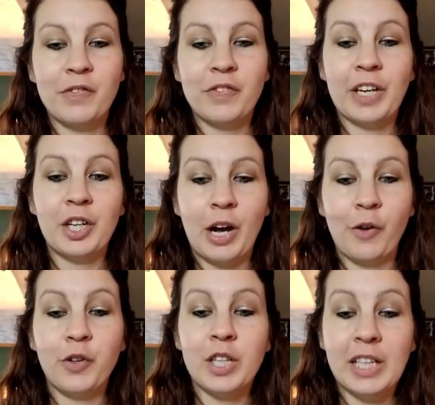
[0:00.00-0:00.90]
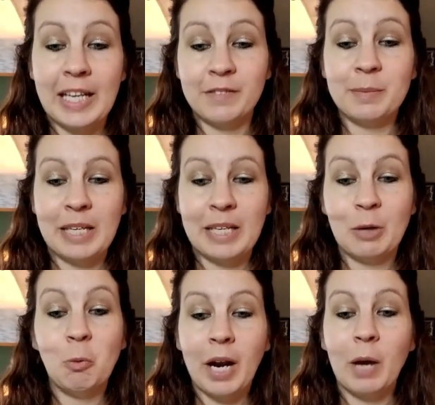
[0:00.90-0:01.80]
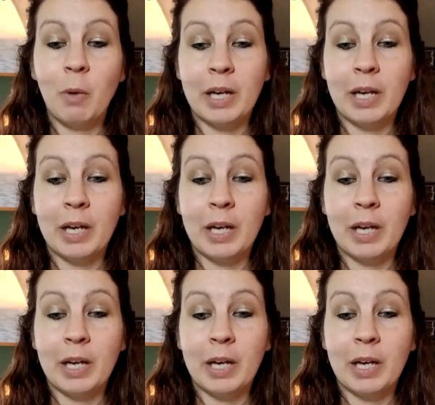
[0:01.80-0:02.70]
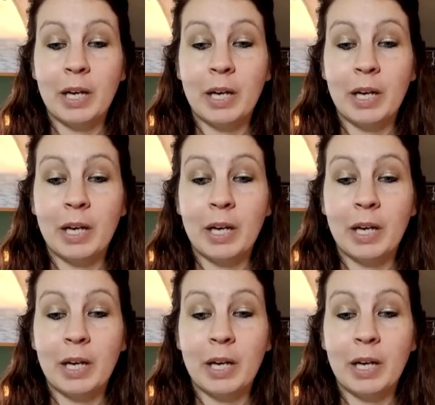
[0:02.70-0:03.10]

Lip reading: figure out for the life of me what I wanted to do.